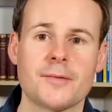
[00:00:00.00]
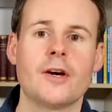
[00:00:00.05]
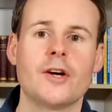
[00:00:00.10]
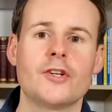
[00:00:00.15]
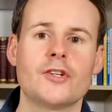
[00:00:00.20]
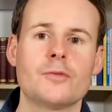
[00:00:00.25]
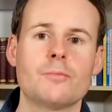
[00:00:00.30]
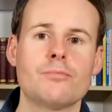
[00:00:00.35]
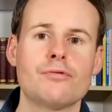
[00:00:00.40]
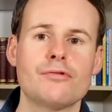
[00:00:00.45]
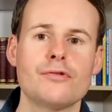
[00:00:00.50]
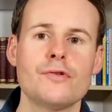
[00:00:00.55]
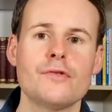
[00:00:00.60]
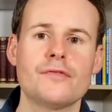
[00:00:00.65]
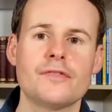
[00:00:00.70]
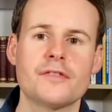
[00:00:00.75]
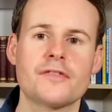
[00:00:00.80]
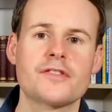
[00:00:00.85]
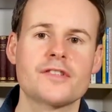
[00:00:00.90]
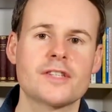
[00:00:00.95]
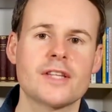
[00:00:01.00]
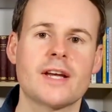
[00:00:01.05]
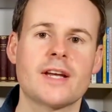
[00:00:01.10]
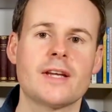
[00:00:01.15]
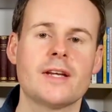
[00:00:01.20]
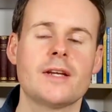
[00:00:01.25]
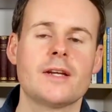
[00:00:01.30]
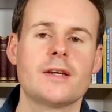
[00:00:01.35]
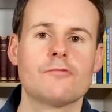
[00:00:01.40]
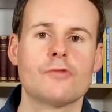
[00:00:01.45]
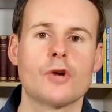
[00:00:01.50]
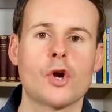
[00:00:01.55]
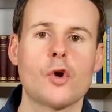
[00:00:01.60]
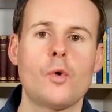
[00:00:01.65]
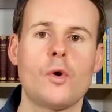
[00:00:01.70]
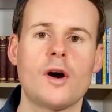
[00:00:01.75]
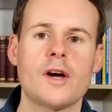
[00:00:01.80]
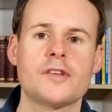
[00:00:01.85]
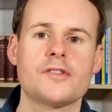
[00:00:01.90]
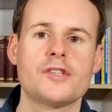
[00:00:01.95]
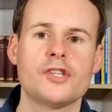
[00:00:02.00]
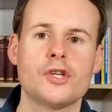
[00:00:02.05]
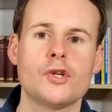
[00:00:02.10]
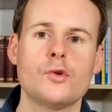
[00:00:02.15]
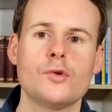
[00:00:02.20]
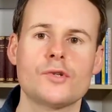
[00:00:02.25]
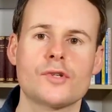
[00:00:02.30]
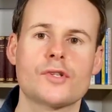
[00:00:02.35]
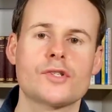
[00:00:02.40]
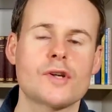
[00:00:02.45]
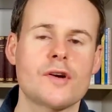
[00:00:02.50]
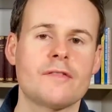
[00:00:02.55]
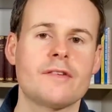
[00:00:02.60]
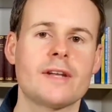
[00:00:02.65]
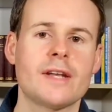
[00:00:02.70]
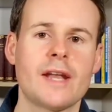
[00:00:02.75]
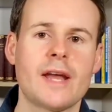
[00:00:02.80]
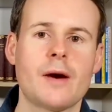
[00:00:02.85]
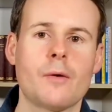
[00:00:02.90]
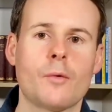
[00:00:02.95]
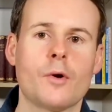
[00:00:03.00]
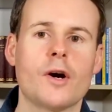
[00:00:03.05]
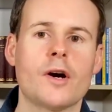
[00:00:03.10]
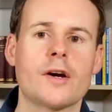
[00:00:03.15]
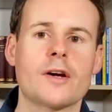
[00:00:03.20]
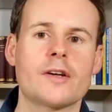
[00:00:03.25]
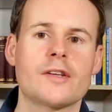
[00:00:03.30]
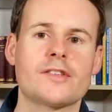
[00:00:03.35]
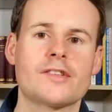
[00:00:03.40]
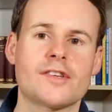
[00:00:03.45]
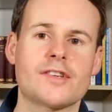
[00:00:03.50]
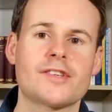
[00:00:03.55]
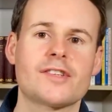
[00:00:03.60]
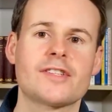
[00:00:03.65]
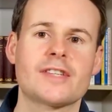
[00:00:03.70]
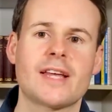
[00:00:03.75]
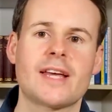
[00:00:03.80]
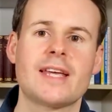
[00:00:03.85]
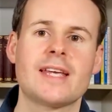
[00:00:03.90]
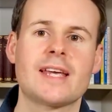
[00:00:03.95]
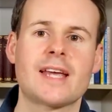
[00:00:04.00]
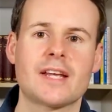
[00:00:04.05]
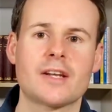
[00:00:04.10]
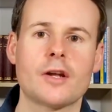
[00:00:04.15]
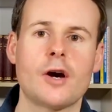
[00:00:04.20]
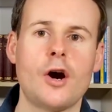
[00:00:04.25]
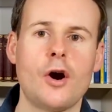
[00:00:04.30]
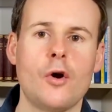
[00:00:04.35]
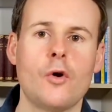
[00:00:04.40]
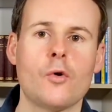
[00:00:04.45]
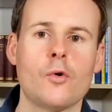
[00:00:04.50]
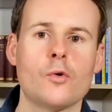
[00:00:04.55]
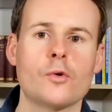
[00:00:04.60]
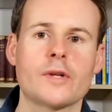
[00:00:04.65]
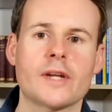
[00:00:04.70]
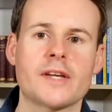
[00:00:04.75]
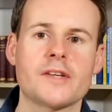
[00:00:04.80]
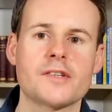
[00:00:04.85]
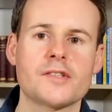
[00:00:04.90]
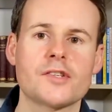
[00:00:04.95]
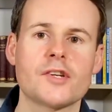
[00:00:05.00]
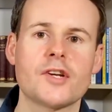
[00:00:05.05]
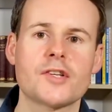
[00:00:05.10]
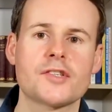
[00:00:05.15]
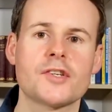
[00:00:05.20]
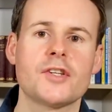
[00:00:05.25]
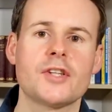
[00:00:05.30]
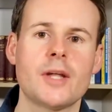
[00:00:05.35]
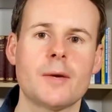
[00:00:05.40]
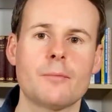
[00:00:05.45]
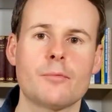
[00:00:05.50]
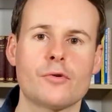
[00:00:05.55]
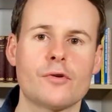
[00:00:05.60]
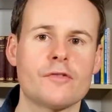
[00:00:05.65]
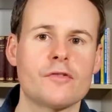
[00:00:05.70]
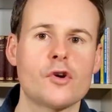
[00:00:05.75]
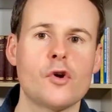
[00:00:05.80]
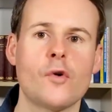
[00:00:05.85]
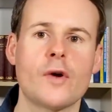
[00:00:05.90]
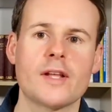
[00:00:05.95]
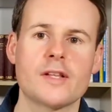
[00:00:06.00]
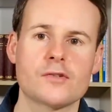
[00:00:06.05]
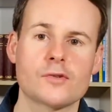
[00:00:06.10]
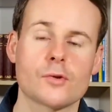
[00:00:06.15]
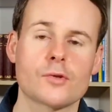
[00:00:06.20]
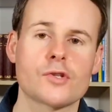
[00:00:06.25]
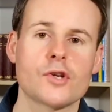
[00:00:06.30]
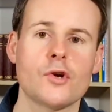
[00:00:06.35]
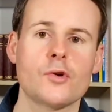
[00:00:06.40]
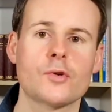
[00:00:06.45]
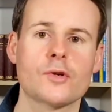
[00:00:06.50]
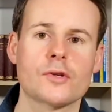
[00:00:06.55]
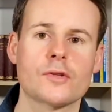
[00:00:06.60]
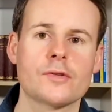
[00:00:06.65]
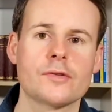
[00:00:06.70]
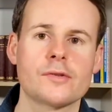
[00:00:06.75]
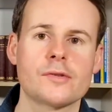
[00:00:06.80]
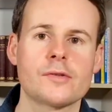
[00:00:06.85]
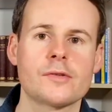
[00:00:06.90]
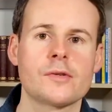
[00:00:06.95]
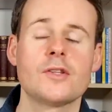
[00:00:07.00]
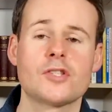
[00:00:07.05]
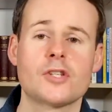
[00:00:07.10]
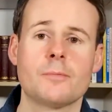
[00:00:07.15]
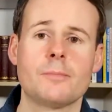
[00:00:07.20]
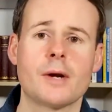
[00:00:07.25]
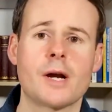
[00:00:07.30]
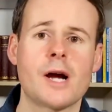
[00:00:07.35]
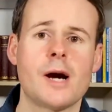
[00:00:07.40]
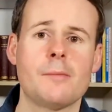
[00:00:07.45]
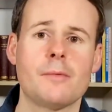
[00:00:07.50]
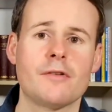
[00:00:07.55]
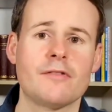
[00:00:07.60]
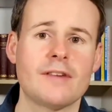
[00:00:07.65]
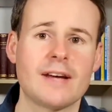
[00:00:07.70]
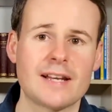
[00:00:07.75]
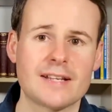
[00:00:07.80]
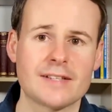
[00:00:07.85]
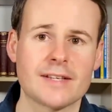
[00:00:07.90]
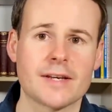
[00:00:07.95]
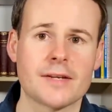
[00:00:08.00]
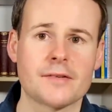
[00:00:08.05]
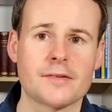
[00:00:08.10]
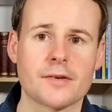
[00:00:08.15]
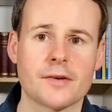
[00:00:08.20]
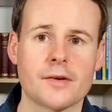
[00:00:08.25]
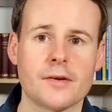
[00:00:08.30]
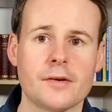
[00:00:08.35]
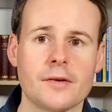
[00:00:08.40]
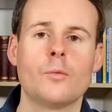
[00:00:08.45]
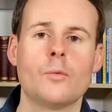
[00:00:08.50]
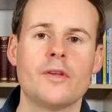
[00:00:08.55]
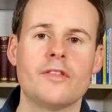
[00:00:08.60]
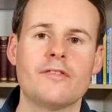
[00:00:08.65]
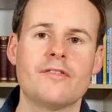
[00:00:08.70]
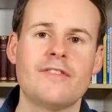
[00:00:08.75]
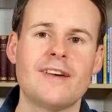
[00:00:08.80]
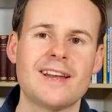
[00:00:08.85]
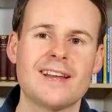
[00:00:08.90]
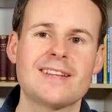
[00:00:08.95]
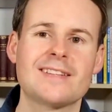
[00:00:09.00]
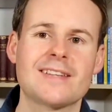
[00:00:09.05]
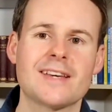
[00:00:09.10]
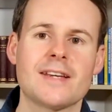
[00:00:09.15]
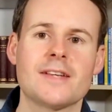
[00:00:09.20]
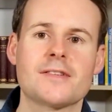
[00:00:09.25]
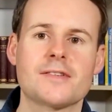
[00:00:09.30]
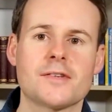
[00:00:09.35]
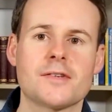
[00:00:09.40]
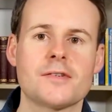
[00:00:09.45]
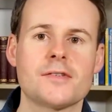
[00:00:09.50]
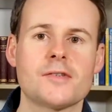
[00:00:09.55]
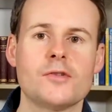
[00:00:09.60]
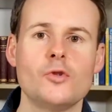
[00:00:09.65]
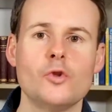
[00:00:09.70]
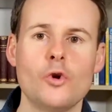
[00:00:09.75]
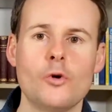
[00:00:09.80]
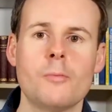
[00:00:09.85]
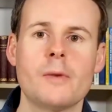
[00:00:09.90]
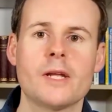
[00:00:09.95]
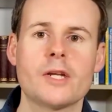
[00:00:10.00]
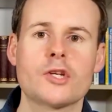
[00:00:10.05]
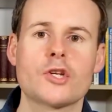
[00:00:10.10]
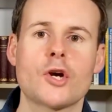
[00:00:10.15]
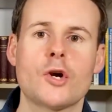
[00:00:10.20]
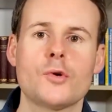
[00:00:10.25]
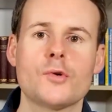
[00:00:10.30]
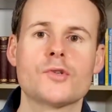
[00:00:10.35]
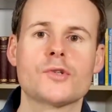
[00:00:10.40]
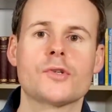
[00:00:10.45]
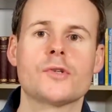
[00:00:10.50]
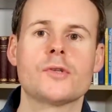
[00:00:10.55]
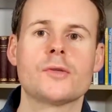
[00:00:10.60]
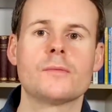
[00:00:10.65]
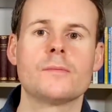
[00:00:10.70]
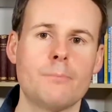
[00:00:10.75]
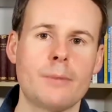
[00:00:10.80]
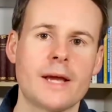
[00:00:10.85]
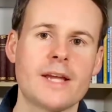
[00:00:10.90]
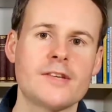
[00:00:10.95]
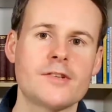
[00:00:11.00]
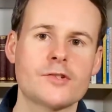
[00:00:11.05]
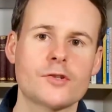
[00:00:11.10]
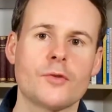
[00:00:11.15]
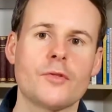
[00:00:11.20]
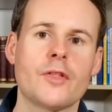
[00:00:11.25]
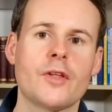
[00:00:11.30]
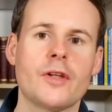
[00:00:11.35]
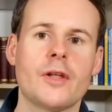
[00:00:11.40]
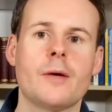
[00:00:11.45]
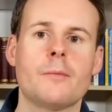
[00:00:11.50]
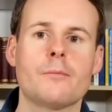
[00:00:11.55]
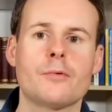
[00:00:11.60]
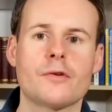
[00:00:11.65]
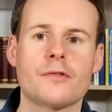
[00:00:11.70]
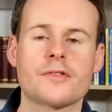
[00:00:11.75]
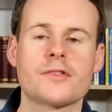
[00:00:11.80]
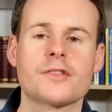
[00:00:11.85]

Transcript: And proof of stake requires users of a network to stake and hold a certain number of coins or tokens to become a validator, with validators normally chosen based on the number of